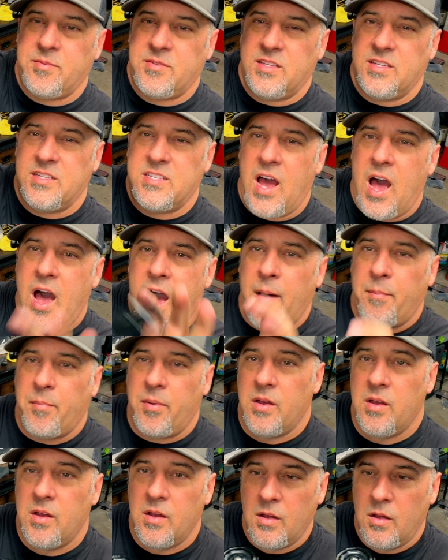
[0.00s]
to the top,
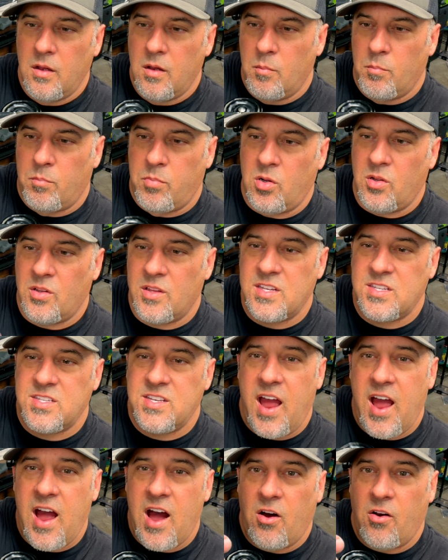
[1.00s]
pull this
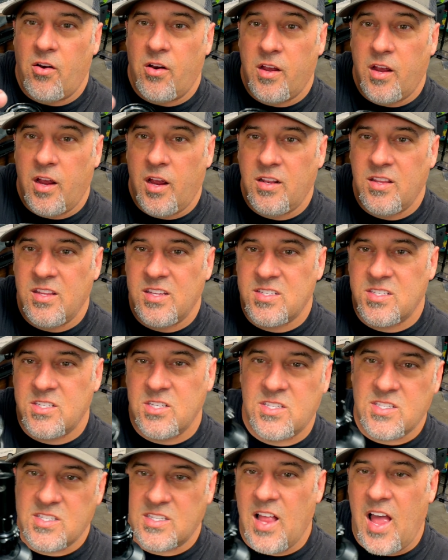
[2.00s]
down, and this
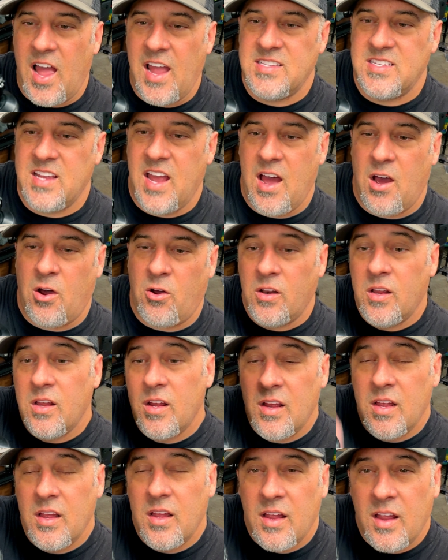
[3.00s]
just slides out,
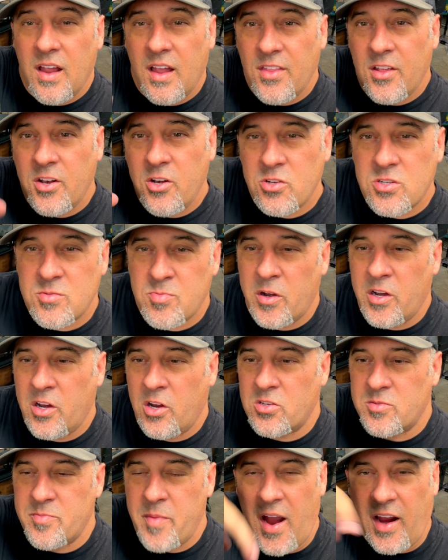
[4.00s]
and the new spring
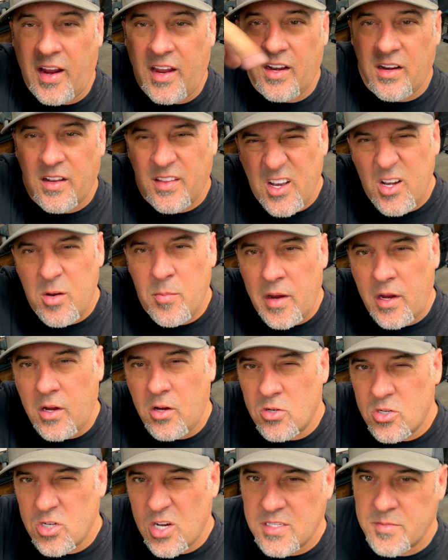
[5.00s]
goes back in, and then you make
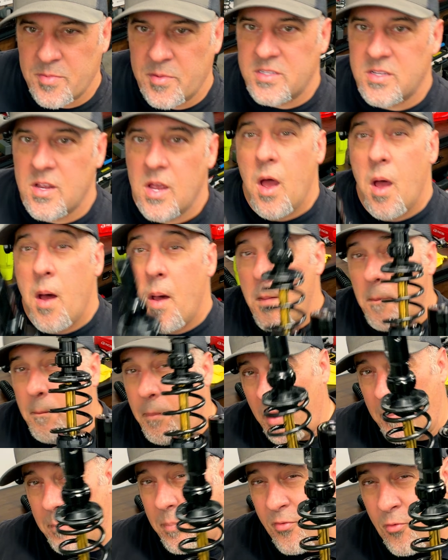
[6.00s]
your adjustments.
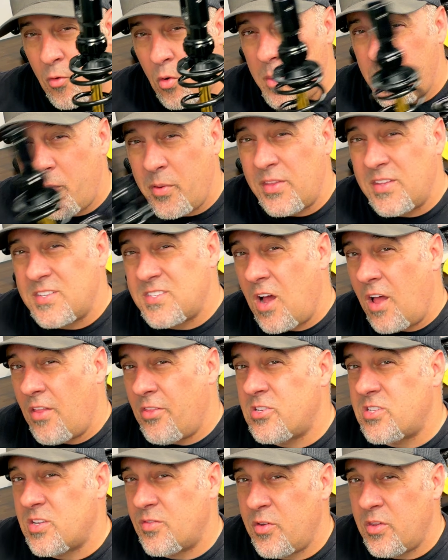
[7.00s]
But before we put this on,
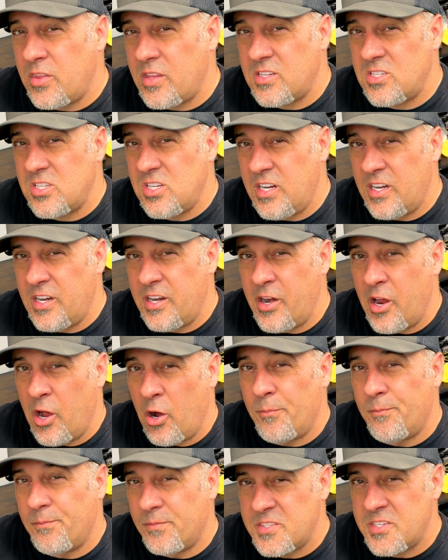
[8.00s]
there's a few things you need to
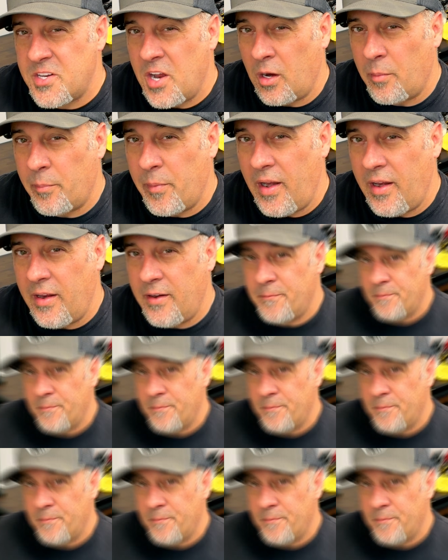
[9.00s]
know. Let's talk about it.